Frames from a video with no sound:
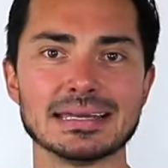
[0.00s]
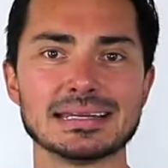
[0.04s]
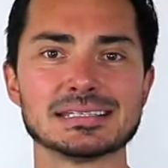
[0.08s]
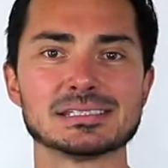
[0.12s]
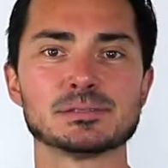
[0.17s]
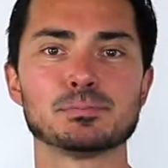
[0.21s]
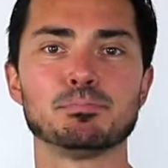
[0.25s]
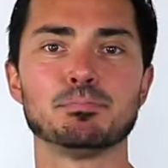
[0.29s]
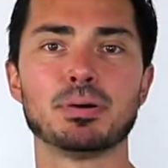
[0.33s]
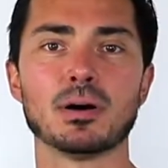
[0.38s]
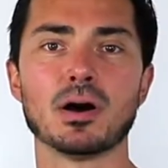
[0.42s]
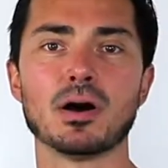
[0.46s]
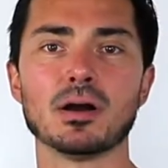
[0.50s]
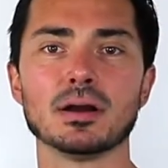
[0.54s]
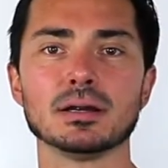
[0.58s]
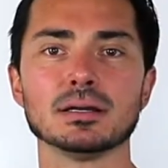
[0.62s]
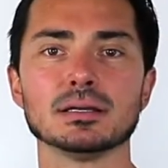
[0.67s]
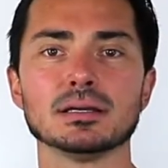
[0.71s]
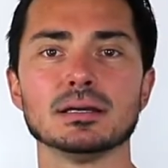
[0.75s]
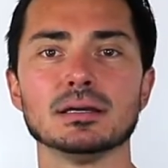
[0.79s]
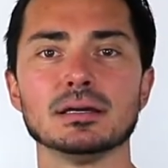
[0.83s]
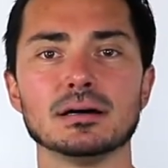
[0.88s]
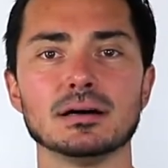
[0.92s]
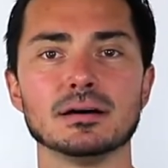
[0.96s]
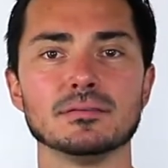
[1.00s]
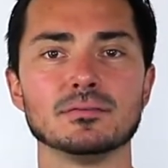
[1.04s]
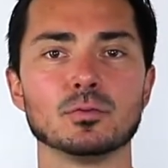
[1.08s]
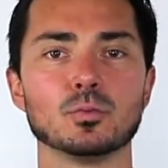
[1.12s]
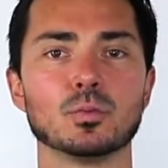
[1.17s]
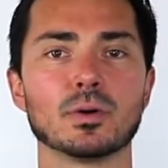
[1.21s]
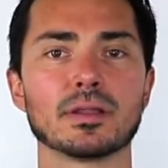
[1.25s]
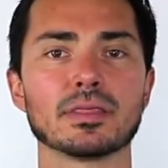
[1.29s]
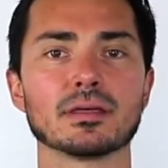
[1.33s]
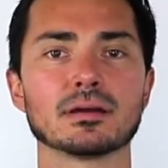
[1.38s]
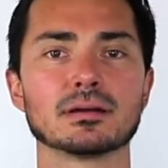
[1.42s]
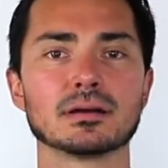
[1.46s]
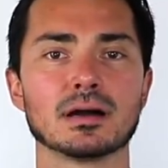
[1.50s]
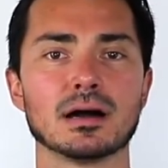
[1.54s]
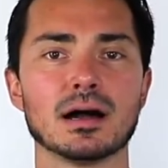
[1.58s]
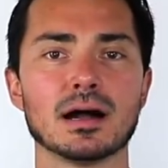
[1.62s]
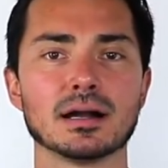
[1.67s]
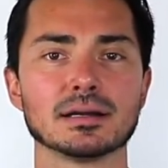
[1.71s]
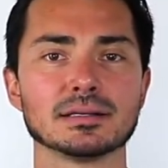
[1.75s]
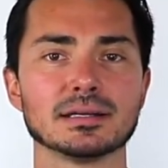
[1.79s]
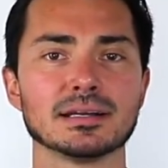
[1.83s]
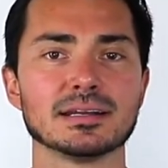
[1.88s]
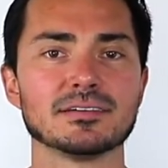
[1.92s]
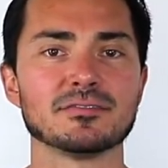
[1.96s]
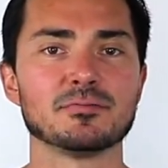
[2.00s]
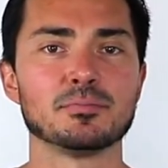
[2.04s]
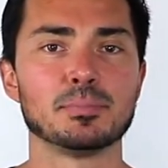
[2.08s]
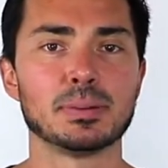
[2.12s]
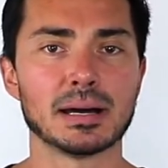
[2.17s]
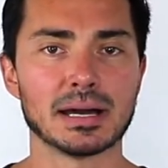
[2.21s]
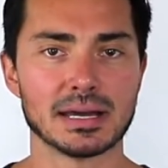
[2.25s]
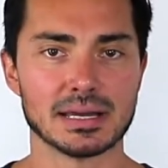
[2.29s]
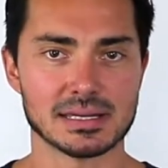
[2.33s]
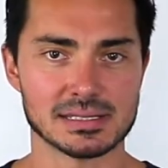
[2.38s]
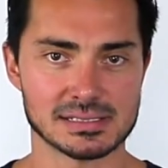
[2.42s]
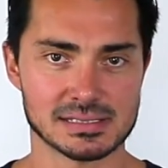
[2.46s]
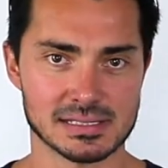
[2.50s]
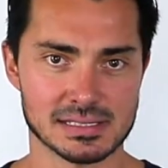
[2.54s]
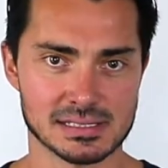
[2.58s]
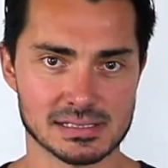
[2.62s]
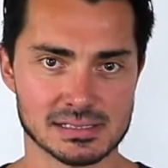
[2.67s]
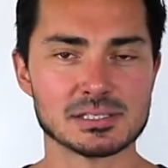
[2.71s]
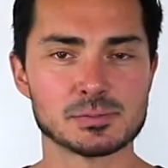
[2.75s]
It is part of one of the cognitive biases.